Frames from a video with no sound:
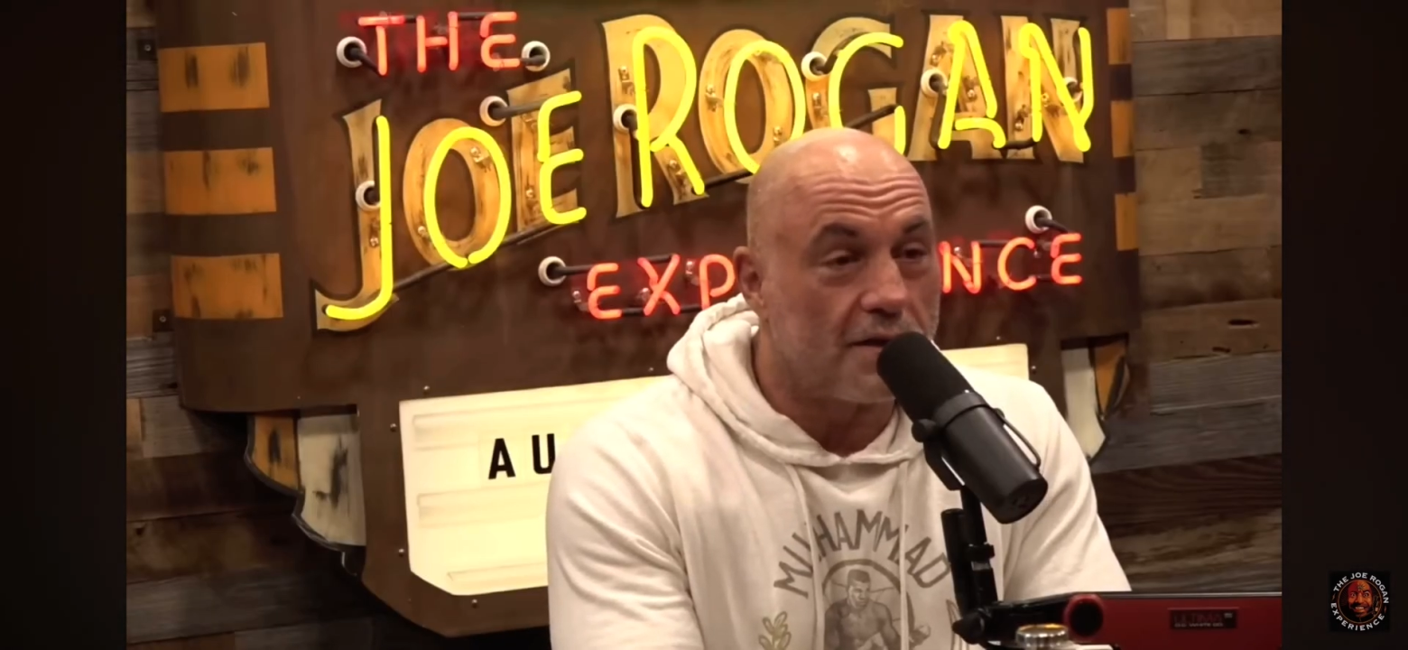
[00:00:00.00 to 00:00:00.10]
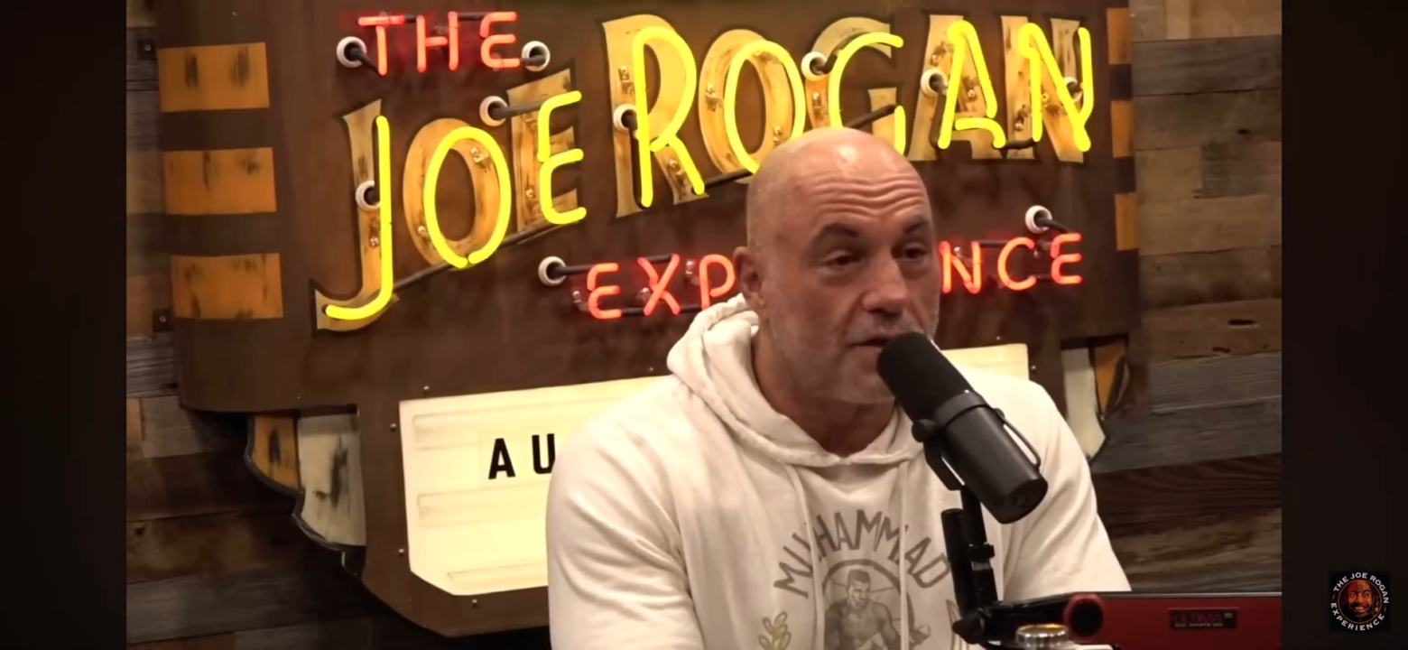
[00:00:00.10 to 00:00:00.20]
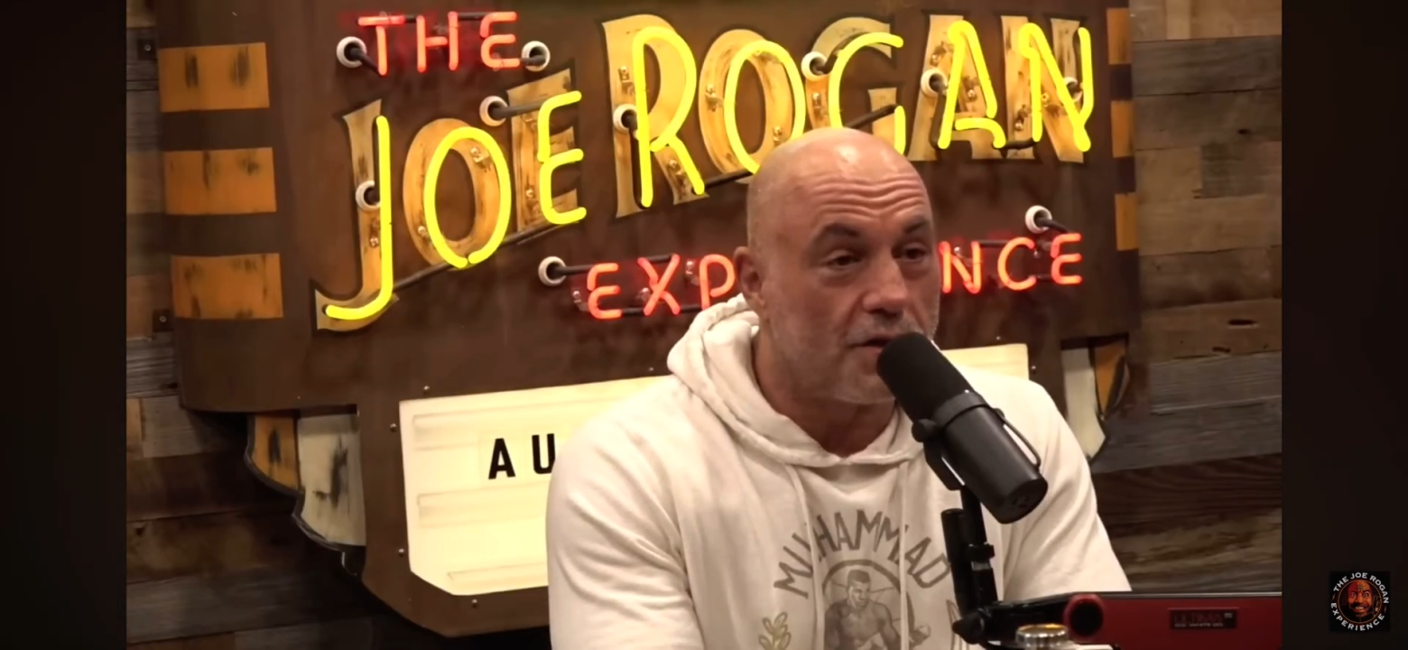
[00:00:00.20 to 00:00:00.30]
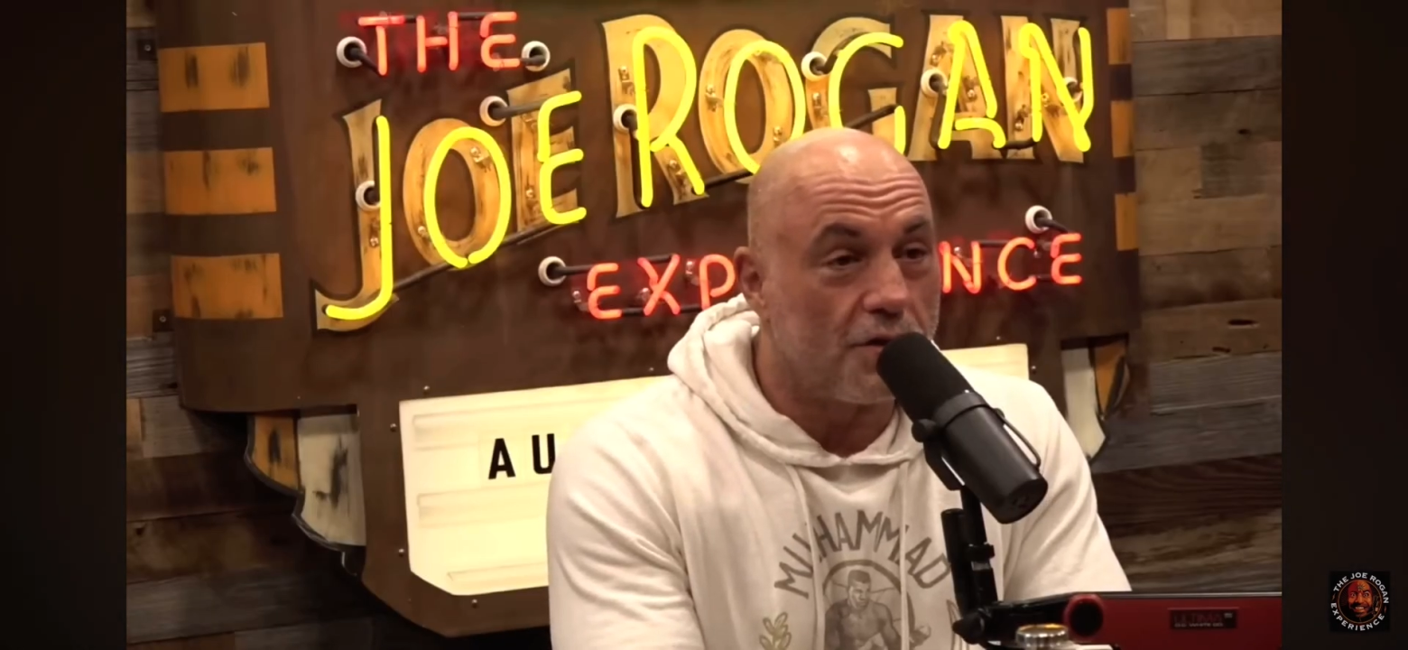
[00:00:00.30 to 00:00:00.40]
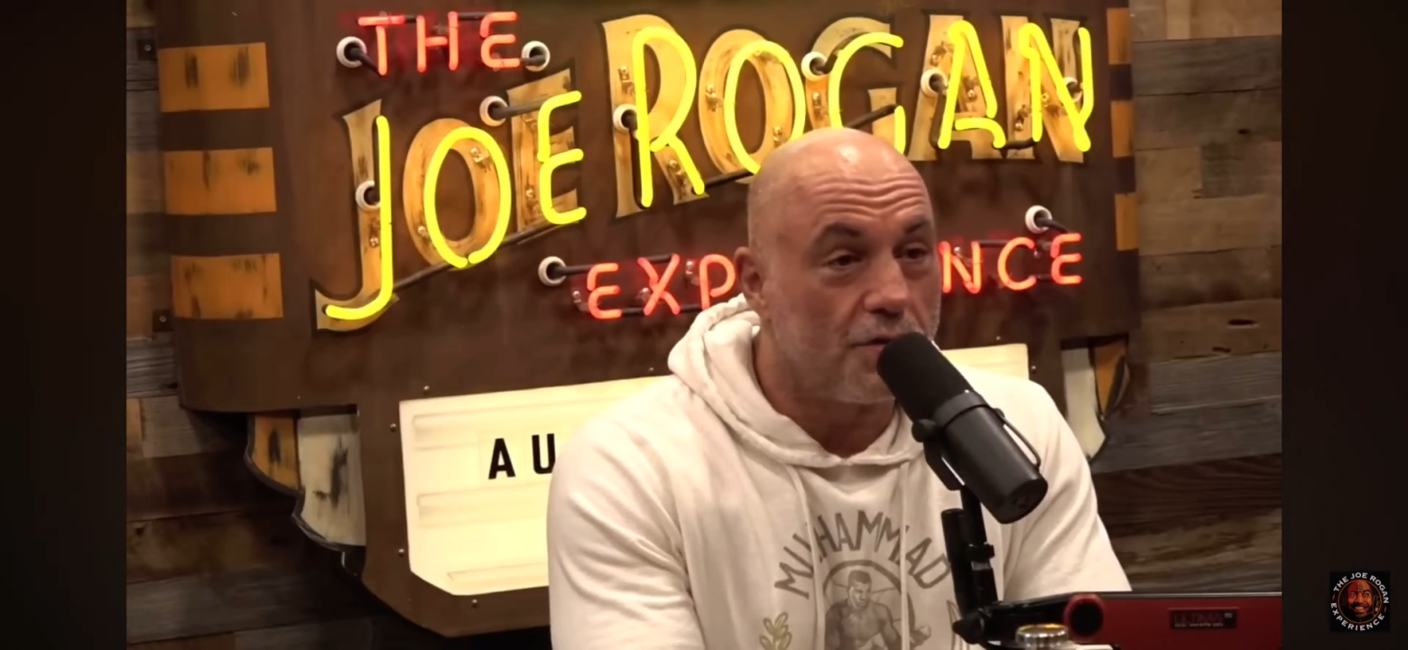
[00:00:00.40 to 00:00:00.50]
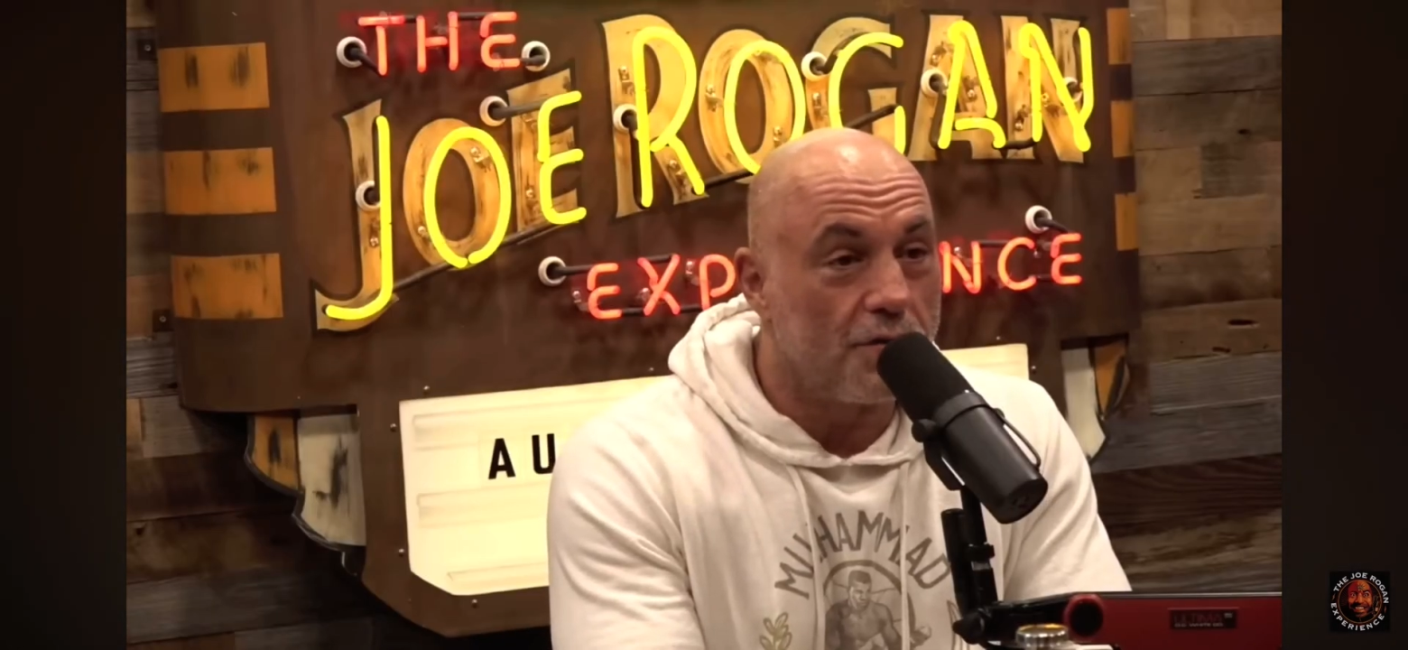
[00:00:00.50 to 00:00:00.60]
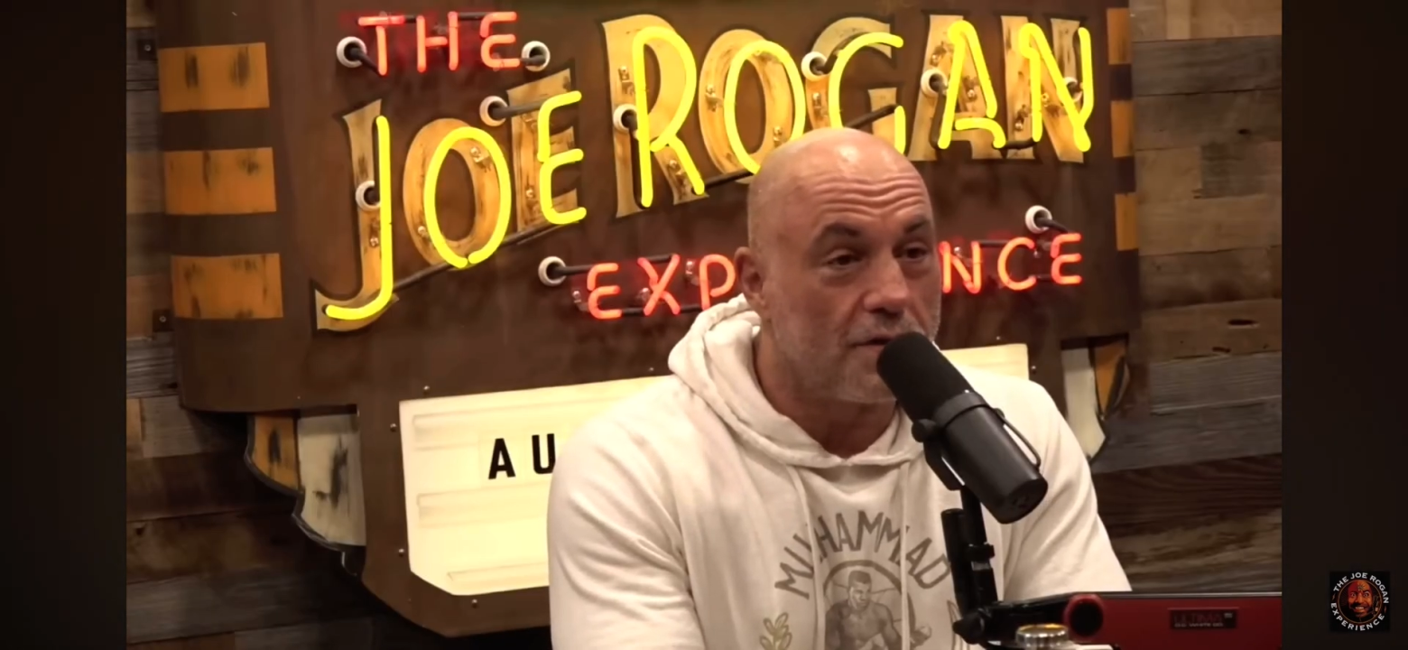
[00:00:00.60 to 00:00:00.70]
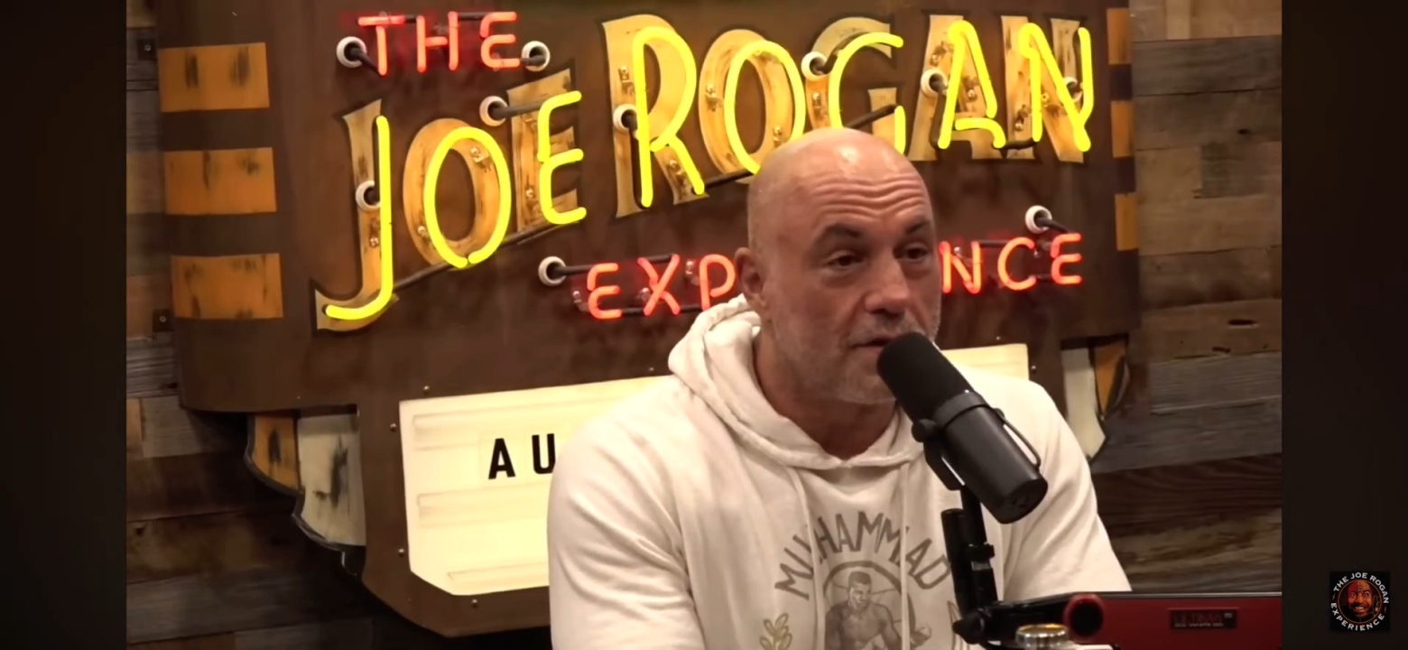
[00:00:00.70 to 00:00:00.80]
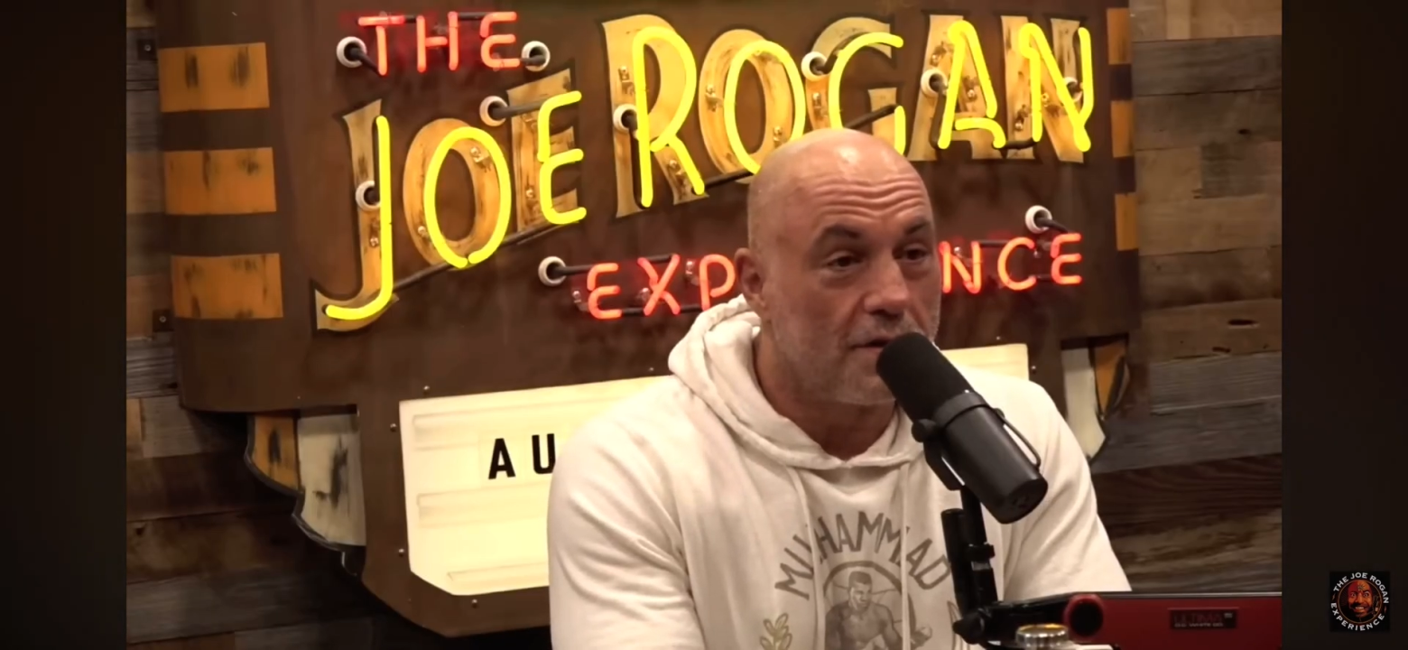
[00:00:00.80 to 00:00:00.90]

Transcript: choose.